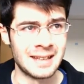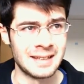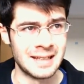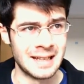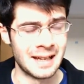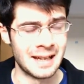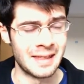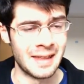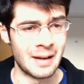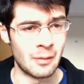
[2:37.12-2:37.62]

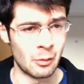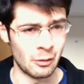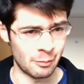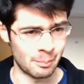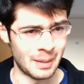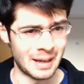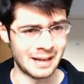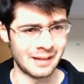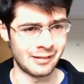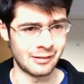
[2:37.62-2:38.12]
yeah, that was
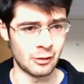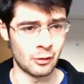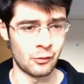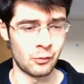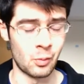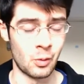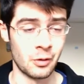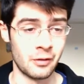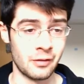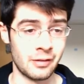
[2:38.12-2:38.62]
based
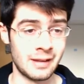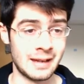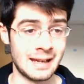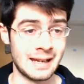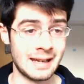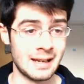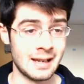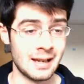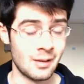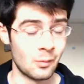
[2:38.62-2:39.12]
off one of
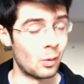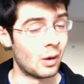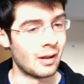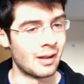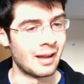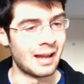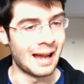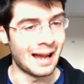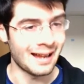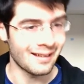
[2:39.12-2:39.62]
the,
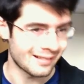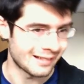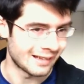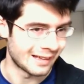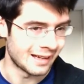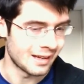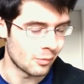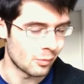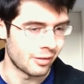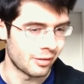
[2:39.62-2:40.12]
well,
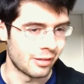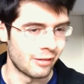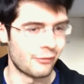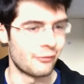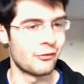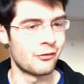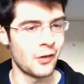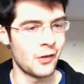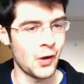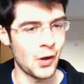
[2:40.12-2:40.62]
actually it was the
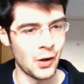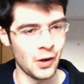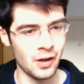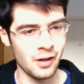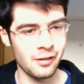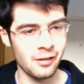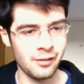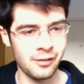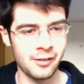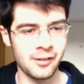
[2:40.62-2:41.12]

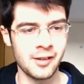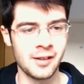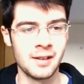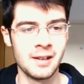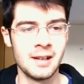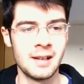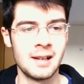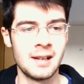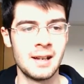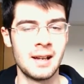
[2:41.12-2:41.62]
first
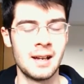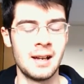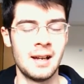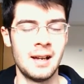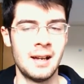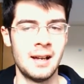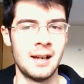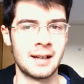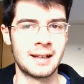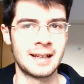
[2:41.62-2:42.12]

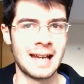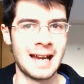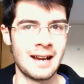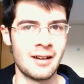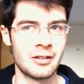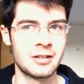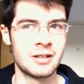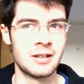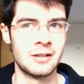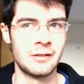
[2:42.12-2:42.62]

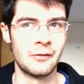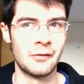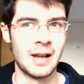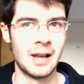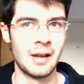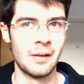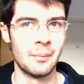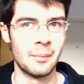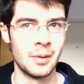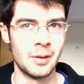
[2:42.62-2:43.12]
character
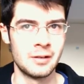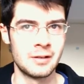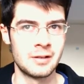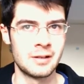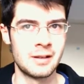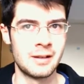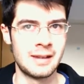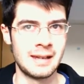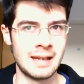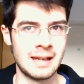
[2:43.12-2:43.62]
development
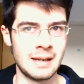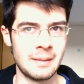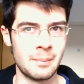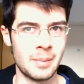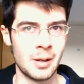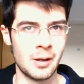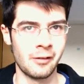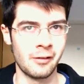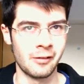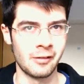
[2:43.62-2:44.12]
the
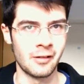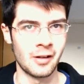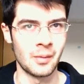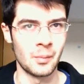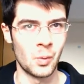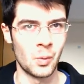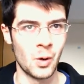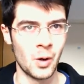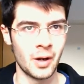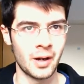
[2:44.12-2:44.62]
person
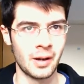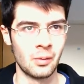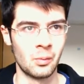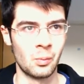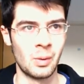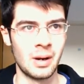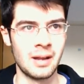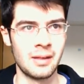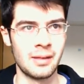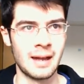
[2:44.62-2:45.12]
I'm
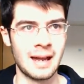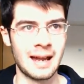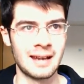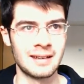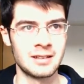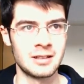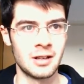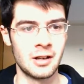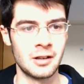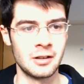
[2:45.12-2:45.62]
working with
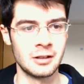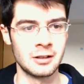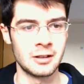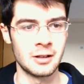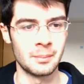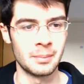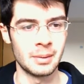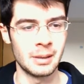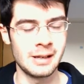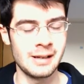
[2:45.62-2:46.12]
had done
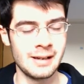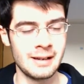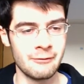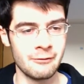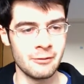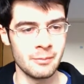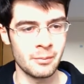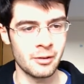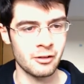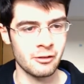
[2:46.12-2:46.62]
completely
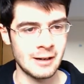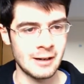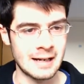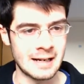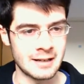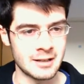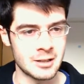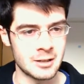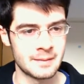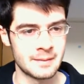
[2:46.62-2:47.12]
from
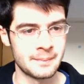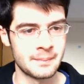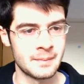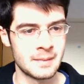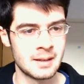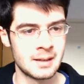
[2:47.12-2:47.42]
scratch.